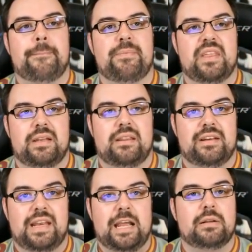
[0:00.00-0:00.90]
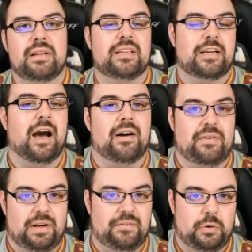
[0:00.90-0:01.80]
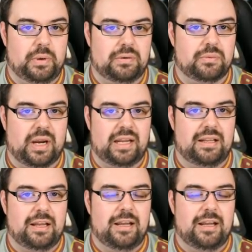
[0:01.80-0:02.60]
the nail in the coffin, if you will, right?